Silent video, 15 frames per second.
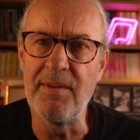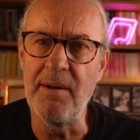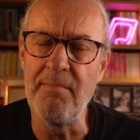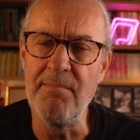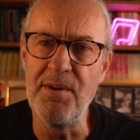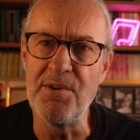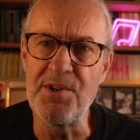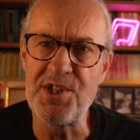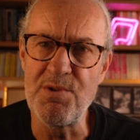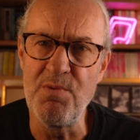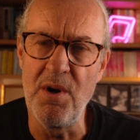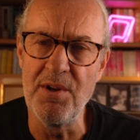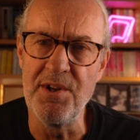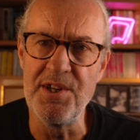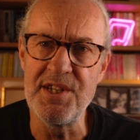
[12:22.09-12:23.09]
that mute
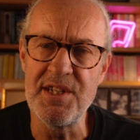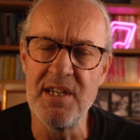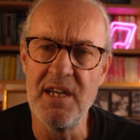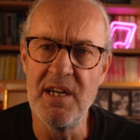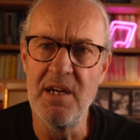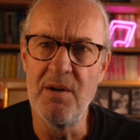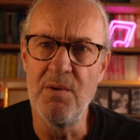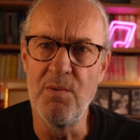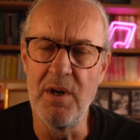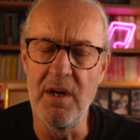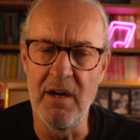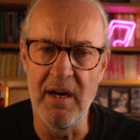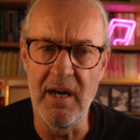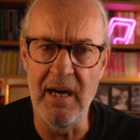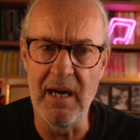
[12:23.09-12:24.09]
swans
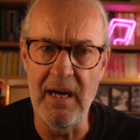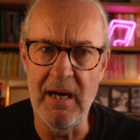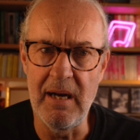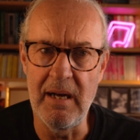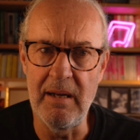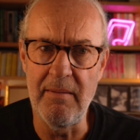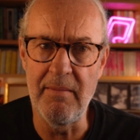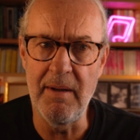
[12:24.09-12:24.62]
were